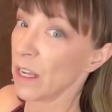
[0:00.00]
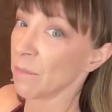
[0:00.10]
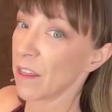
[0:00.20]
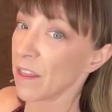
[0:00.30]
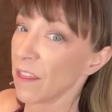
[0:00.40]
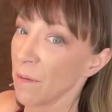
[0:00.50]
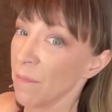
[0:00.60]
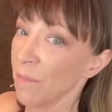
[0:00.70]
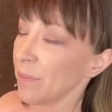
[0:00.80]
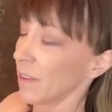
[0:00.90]
my thumb
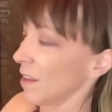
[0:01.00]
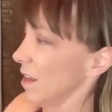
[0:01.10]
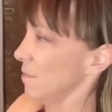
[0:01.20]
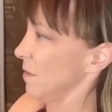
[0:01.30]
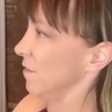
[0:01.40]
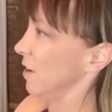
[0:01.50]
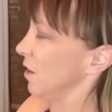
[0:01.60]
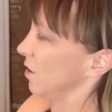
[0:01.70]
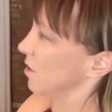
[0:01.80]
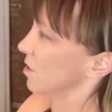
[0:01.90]
and my
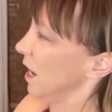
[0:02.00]
fingers.